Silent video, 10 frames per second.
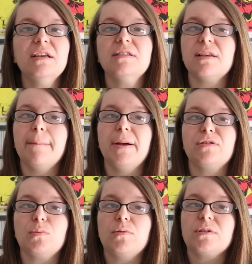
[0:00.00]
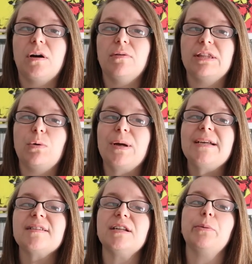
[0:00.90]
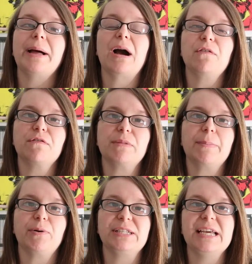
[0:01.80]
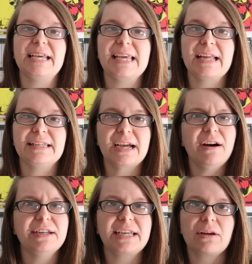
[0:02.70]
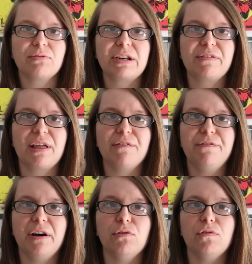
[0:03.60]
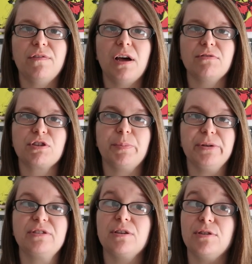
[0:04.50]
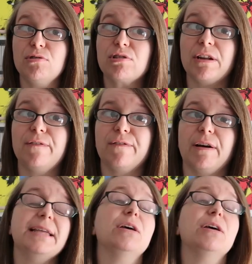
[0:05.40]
Some birds will also hold their wings a little bit out from their body, again, kind of getting ready for that fight or flight response, usually flight.